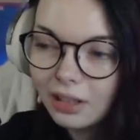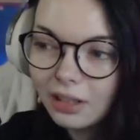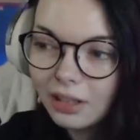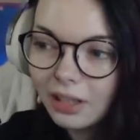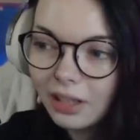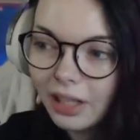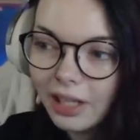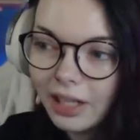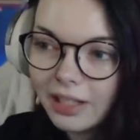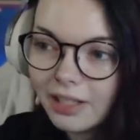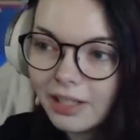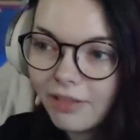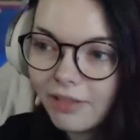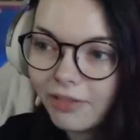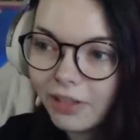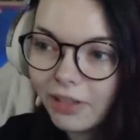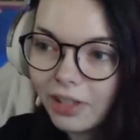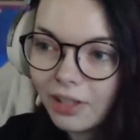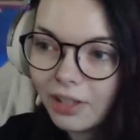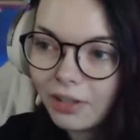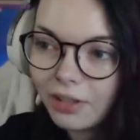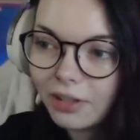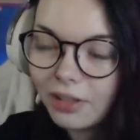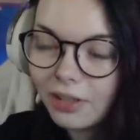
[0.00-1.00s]
a
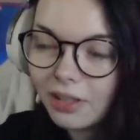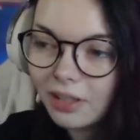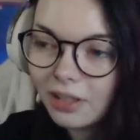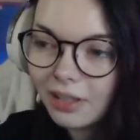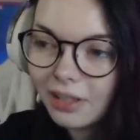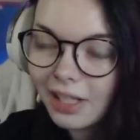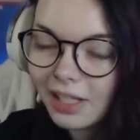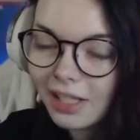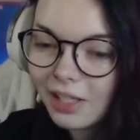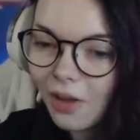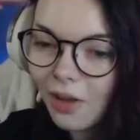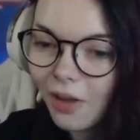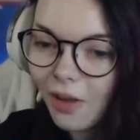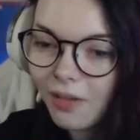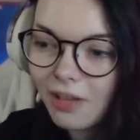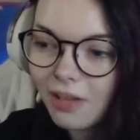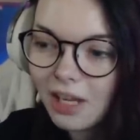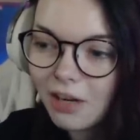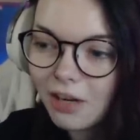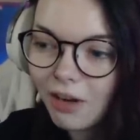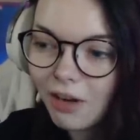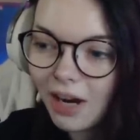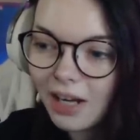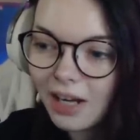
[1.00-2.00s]
different dude. That's not
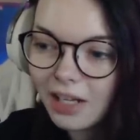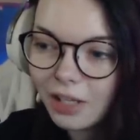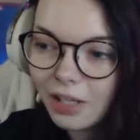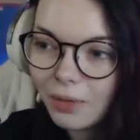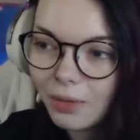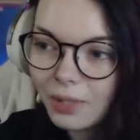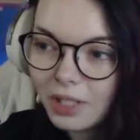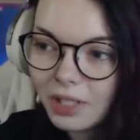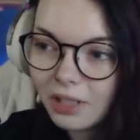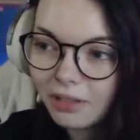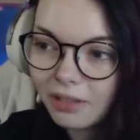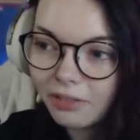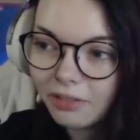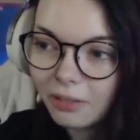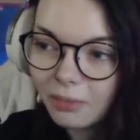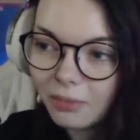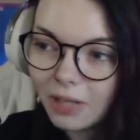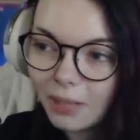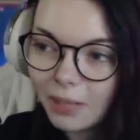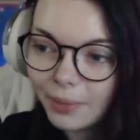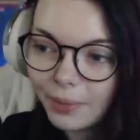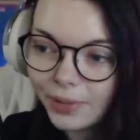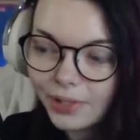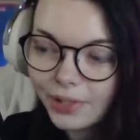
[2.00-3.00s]
the Grand Inquisitor from
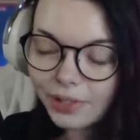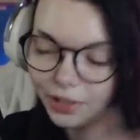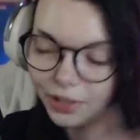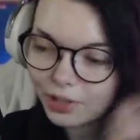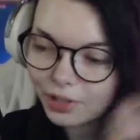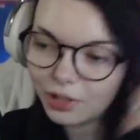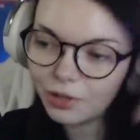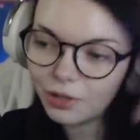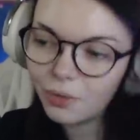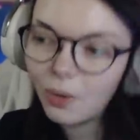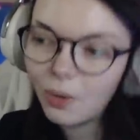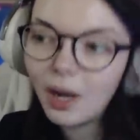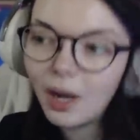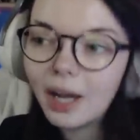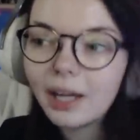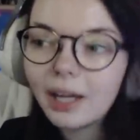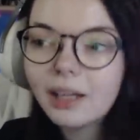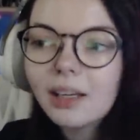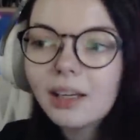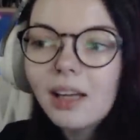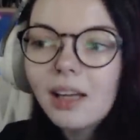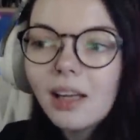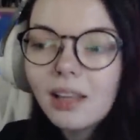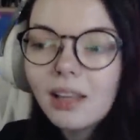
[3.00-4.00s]
Rebels. There's no way.
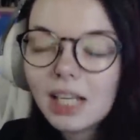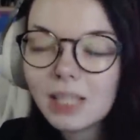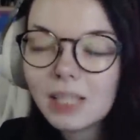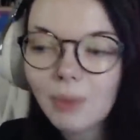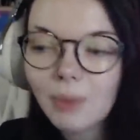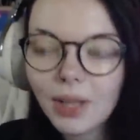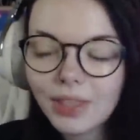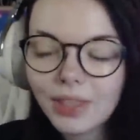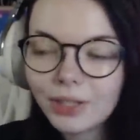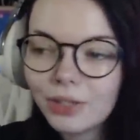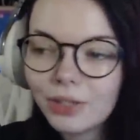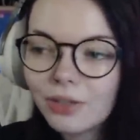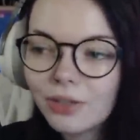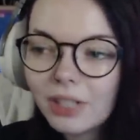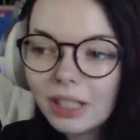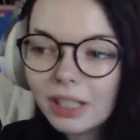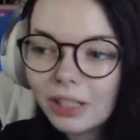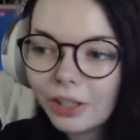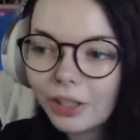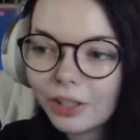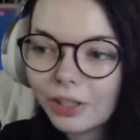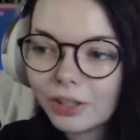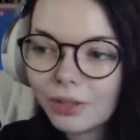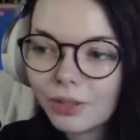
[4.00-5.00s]
That's why the dude didn't
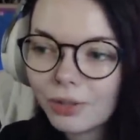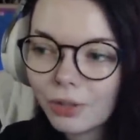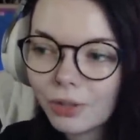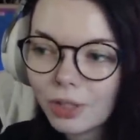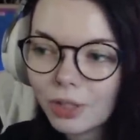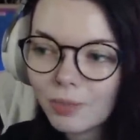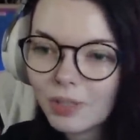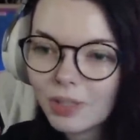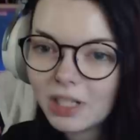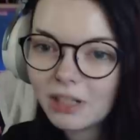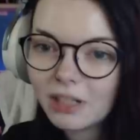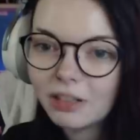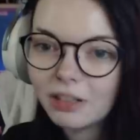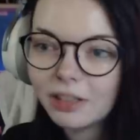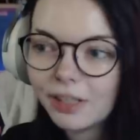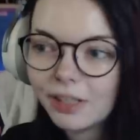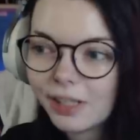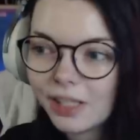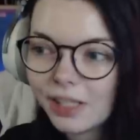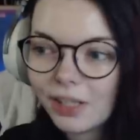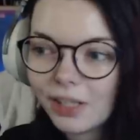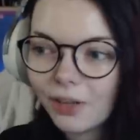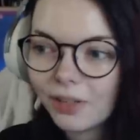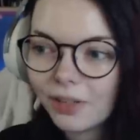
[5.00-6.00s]
look at the source material
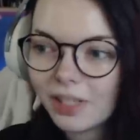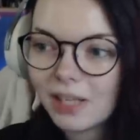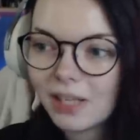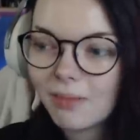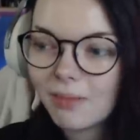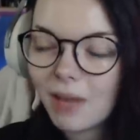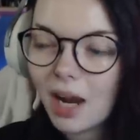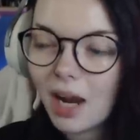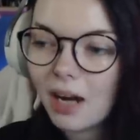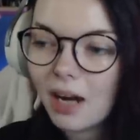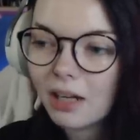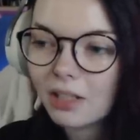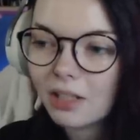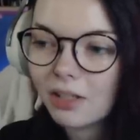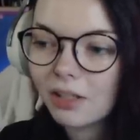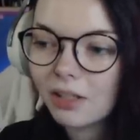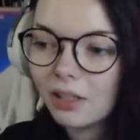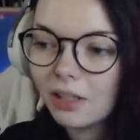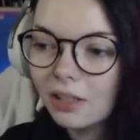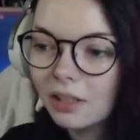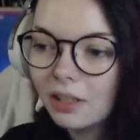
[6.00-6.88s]
because it's not the same character.